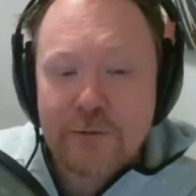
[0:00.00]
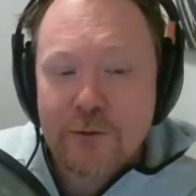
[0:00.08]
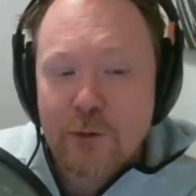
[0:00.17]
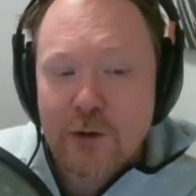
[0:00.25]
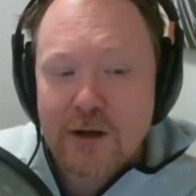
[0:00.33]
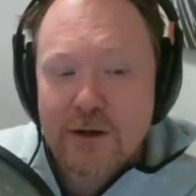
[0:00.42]

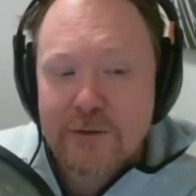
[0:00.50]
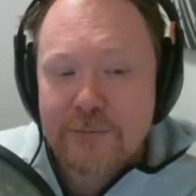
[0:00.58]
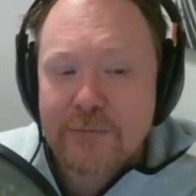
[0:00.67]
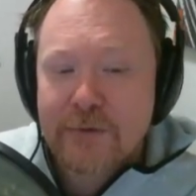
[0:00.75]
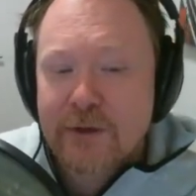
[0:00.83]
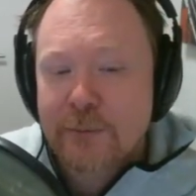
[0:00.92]
for
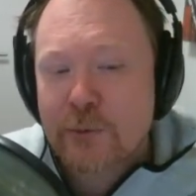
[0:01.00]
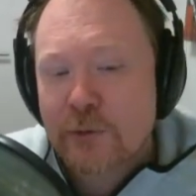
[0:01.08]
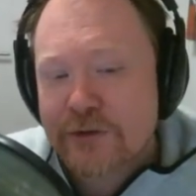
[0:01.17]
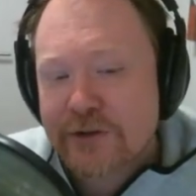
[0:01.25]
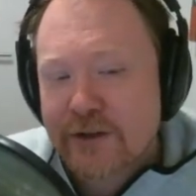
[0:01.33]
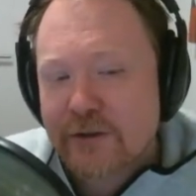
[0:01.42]
the
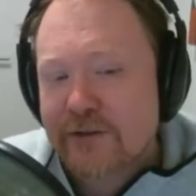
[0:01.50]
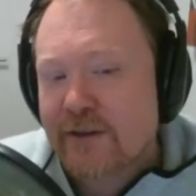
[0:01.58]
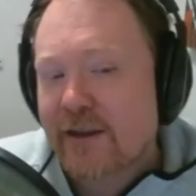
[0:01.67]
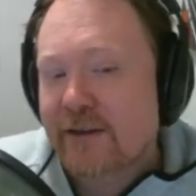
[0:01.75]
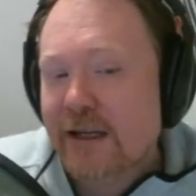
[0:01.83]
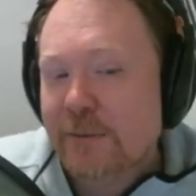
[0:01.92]
broad skills
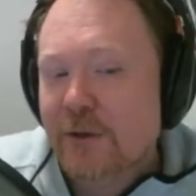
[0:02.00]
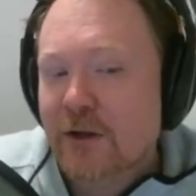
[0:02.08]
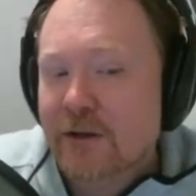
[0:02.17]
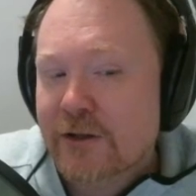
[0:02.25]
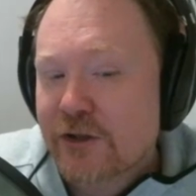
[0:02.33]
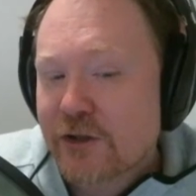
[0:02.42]
and the deep
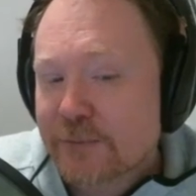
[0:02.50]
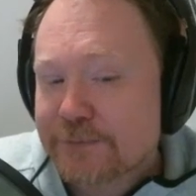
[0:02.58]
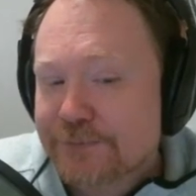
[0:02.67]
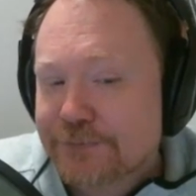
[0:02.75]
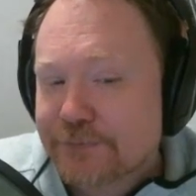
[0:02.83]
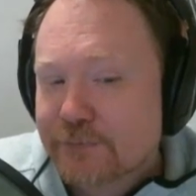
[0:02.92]
knowledge,
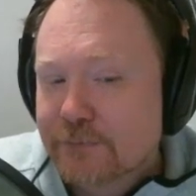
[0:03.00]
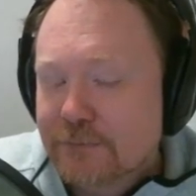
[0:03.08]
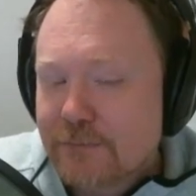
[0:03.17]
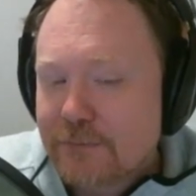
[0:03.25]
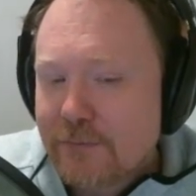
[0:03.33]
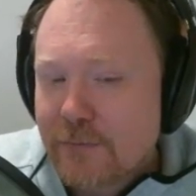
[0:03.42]

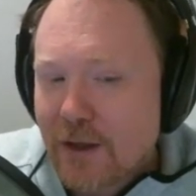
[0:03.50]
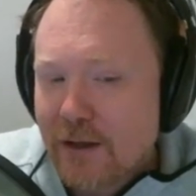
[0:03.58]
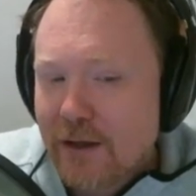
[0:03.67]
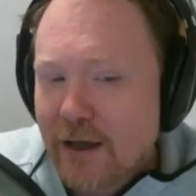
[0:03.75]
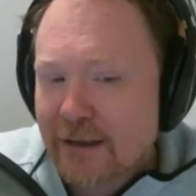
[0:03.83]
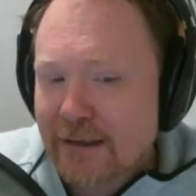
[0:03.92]

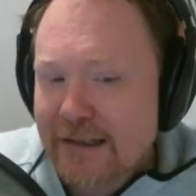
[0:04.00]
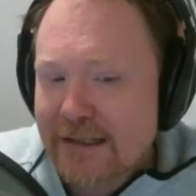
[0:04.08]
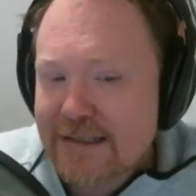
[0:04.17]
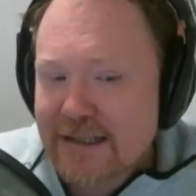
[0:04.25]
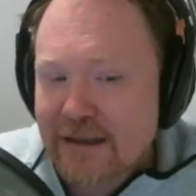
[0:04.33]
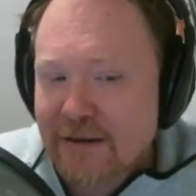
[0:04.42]
at
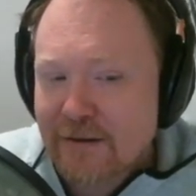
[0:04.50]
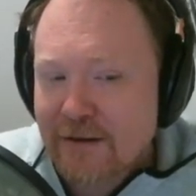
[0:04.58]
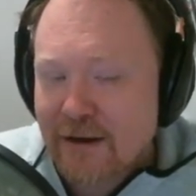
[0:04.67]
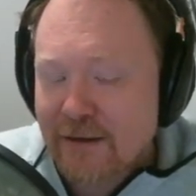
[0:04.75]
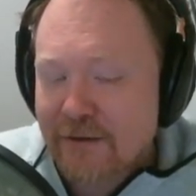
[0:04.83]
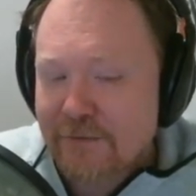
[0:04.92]
least in
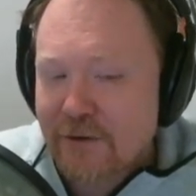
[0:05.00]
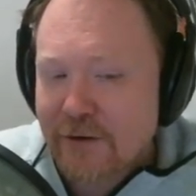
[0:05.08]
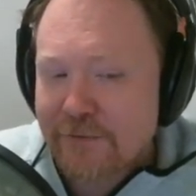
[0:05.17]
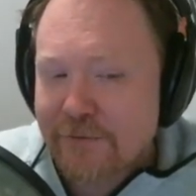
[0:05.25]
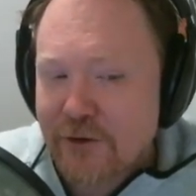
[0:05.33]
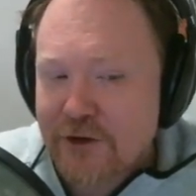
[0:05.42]
the very
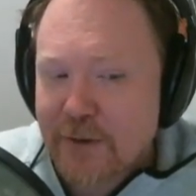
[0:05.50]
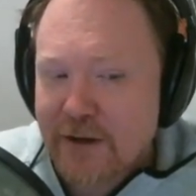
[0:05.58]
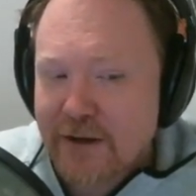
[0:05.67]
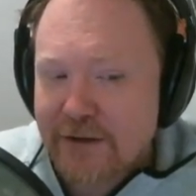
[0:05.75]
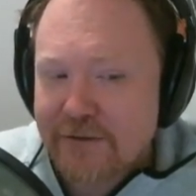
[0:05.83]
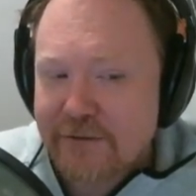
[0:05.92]
first
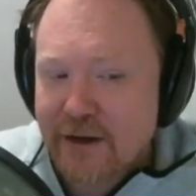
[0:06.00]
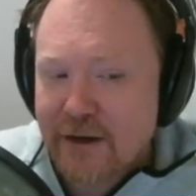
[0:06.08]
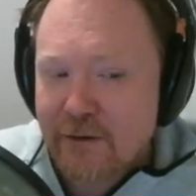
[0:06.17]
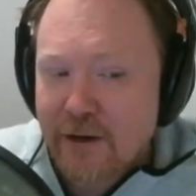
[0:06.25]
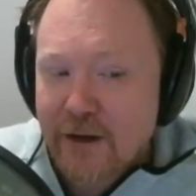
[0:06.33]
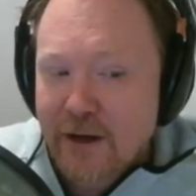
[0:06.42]
parts of
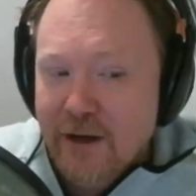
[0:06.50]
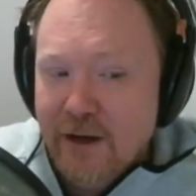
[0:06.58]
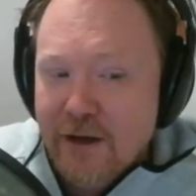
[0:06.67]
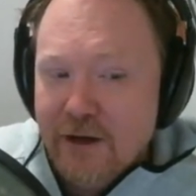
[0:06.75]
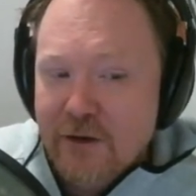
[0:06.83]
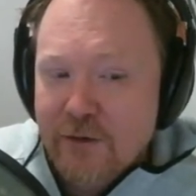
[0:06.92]
our
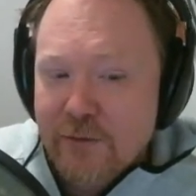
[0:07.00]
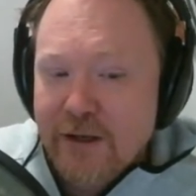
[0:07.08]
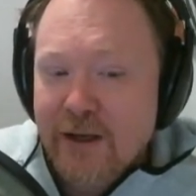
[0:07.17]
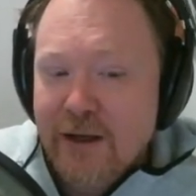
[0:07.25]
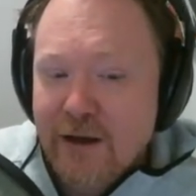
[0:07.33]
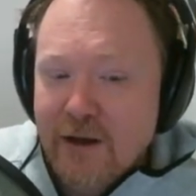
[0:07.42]

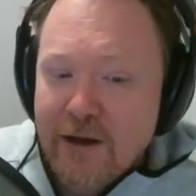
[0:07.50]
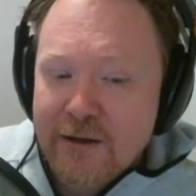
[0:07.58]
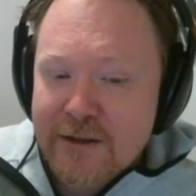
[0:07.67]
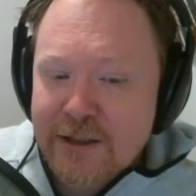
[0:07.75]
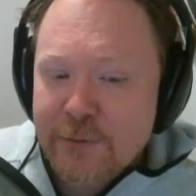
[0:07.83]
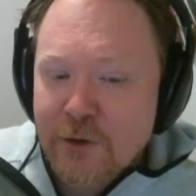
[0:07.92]
career.
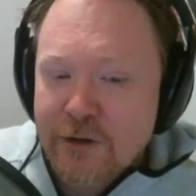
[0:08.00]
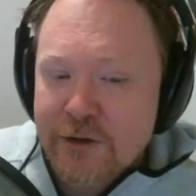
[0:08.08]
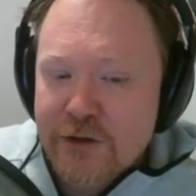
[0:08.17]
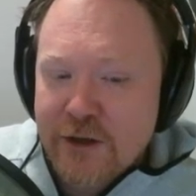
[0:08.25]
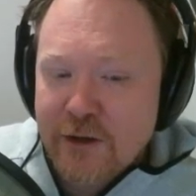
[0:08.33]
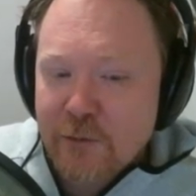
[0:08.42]
Deep
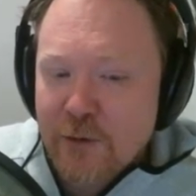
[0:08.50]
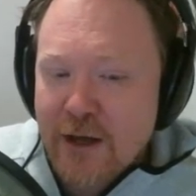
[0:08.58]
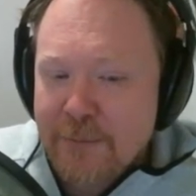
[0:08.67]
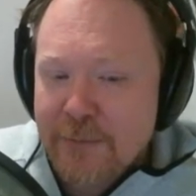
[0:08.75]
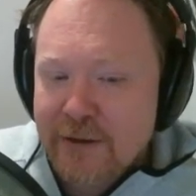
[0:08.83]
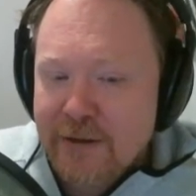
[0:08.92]
knowledge, I think, will
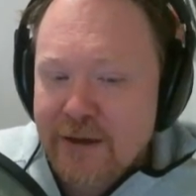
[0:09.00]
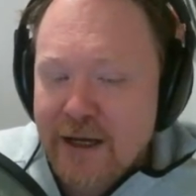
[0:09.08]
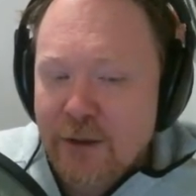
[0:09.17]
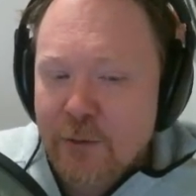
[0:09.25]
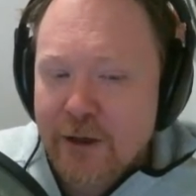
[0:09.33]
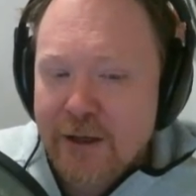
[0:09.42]
happen
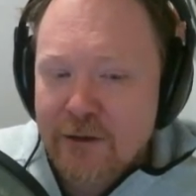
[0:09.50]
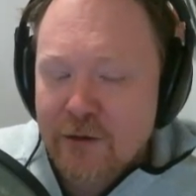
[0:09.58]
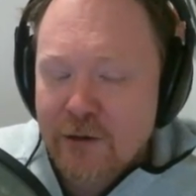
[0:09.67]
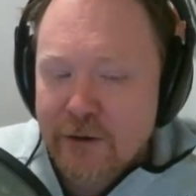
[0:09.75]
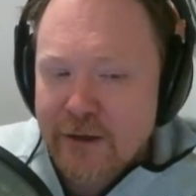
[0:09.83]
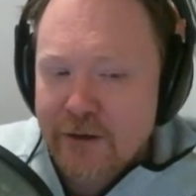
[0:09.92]
anyway the
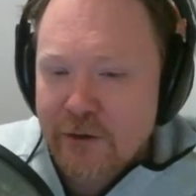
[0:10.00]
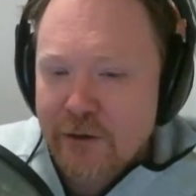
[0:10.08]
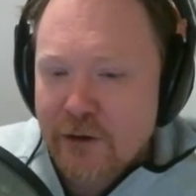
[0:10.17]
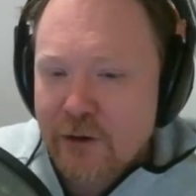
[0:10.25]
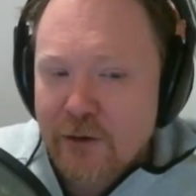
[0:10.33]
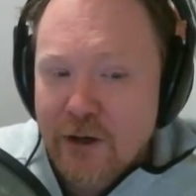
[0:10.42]
longer that you
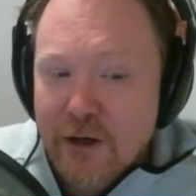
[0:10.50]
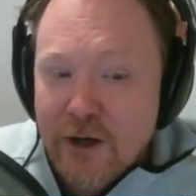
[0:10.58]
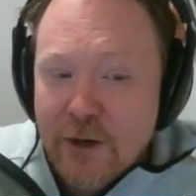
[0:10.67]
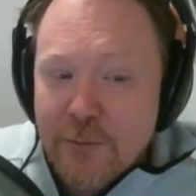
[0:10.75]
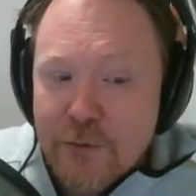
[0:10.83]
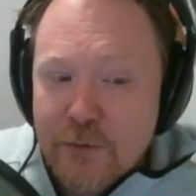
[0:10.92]
go.
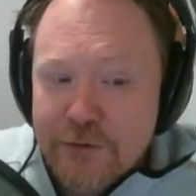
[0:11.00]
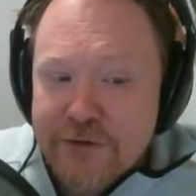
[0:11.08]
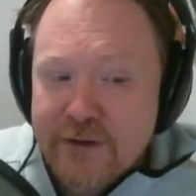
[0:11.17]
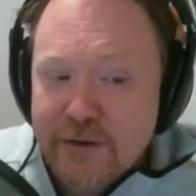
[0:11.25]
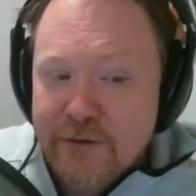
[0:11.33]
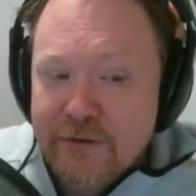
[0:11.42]
Broad
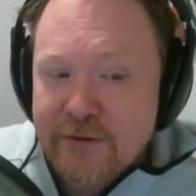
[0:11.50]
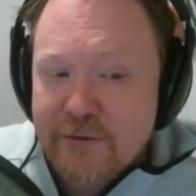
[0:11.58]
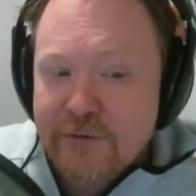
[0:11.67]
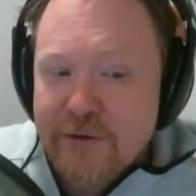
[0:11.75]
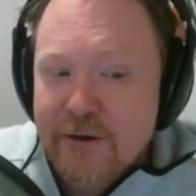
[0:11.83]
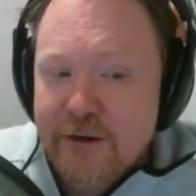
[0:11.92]
skills is a
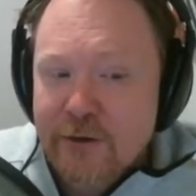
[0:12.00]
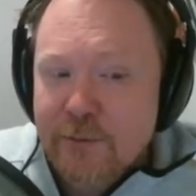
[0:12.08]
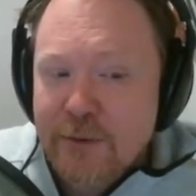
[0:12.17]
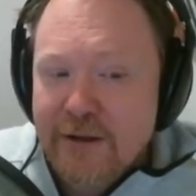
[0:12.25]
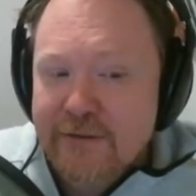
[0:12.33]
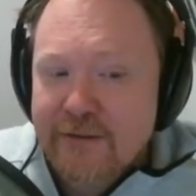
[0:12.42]
very
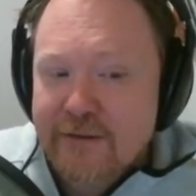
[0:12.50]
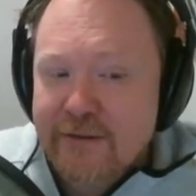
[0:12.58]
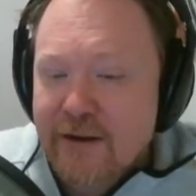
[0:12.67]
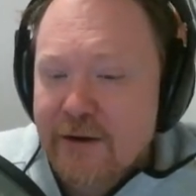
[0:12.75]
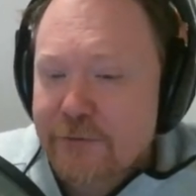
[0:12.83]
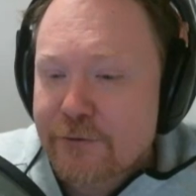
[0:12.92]
good place to
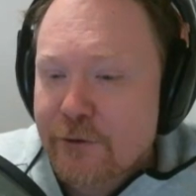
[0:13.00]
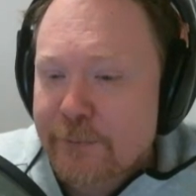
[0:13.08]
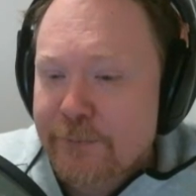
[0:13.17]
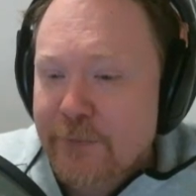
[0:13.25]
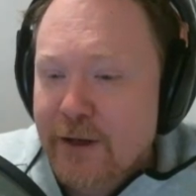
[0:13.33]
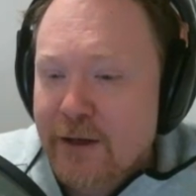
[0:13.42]
start
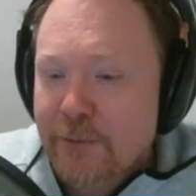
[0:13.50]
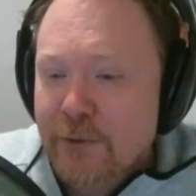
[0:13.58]
from, and